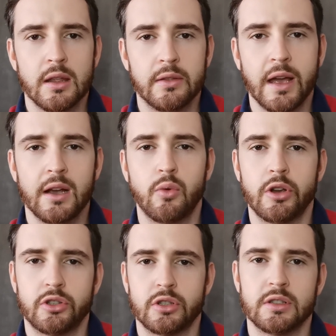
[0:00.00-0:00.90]
That
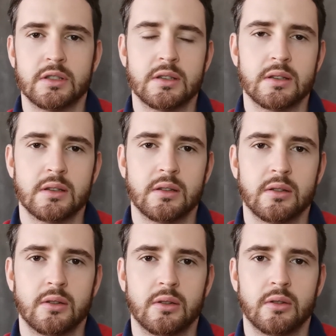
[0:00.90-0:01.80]
question is
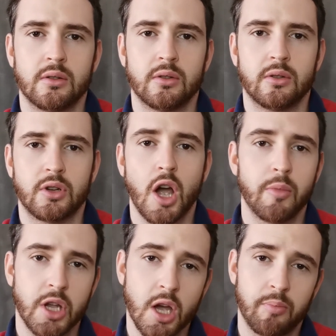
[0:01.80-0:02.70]

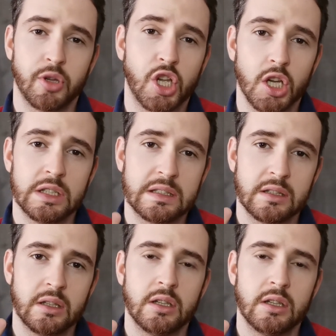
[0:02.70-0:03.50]
coming up because